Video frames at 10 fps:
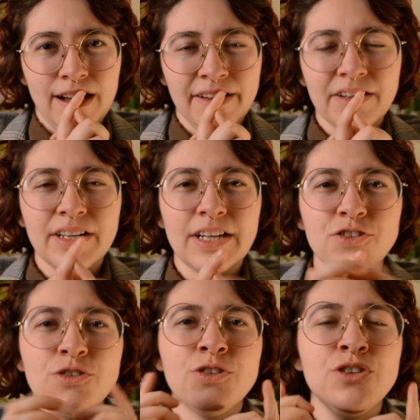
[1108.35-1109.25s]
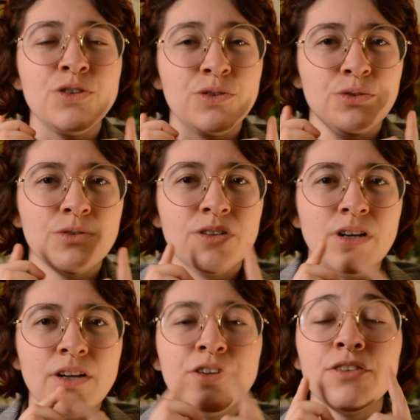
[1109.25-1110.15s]
going to get you to do
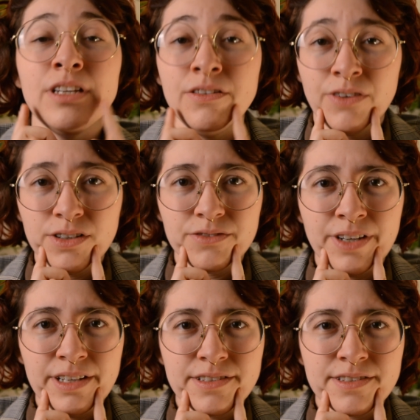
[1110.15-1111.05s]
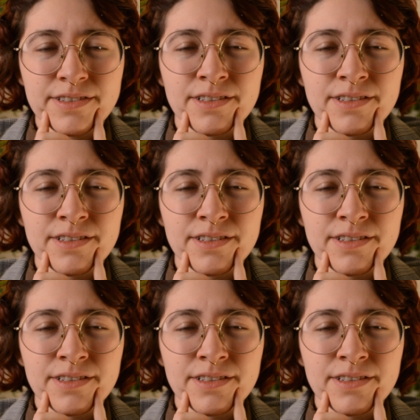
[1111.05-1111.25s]
your default face,